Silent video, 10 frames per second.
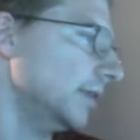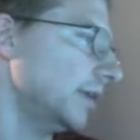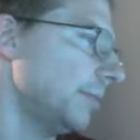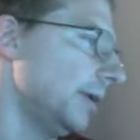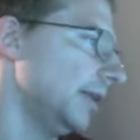
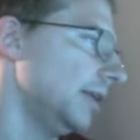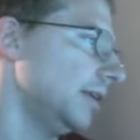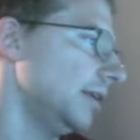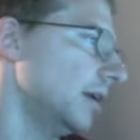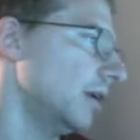I mean, he,
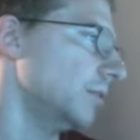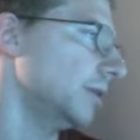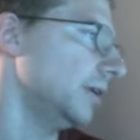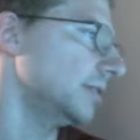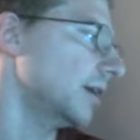you know,
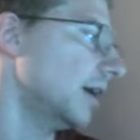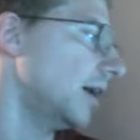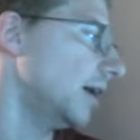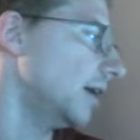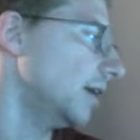he's,
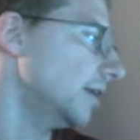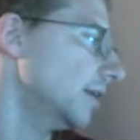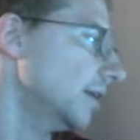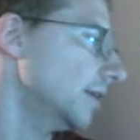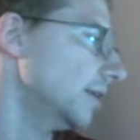uh,
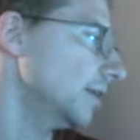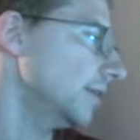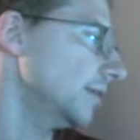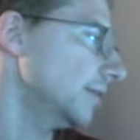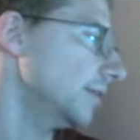
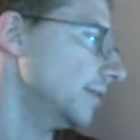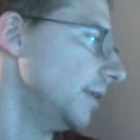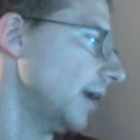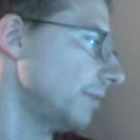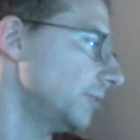
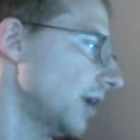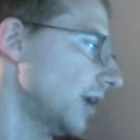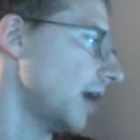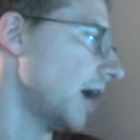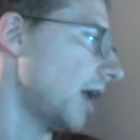yeah, I'm just, I'm
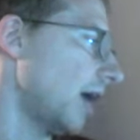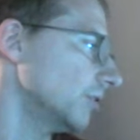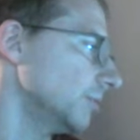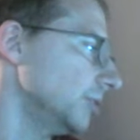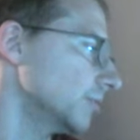not high on
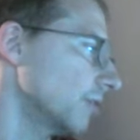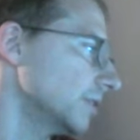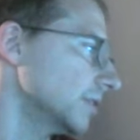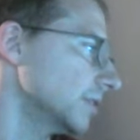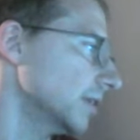Dimitrov
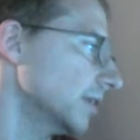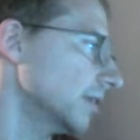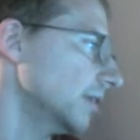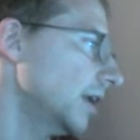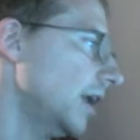this year.
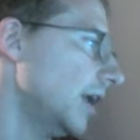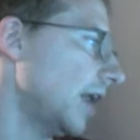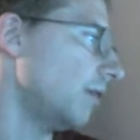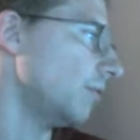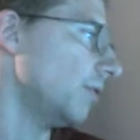And I
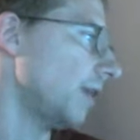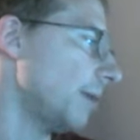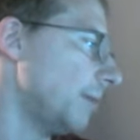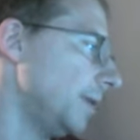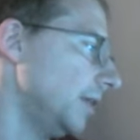don't know, that
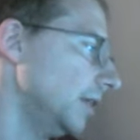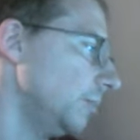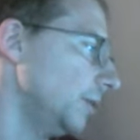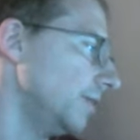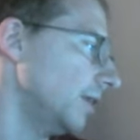might be a little
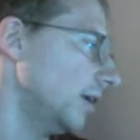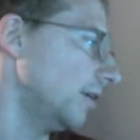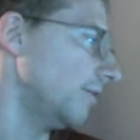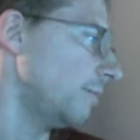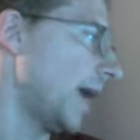bit of a,
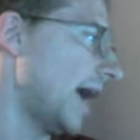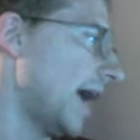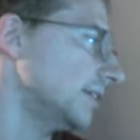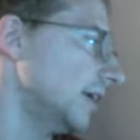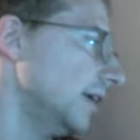of a bad
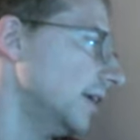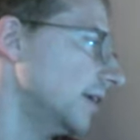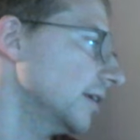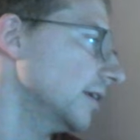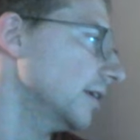take,
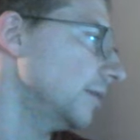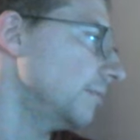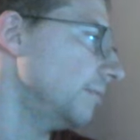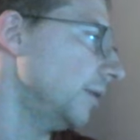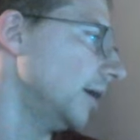
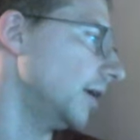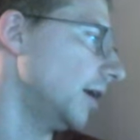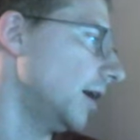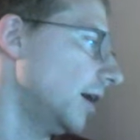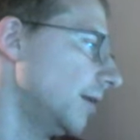but,
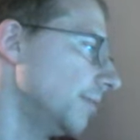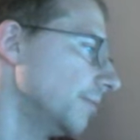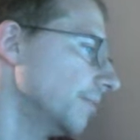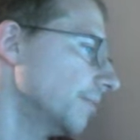um,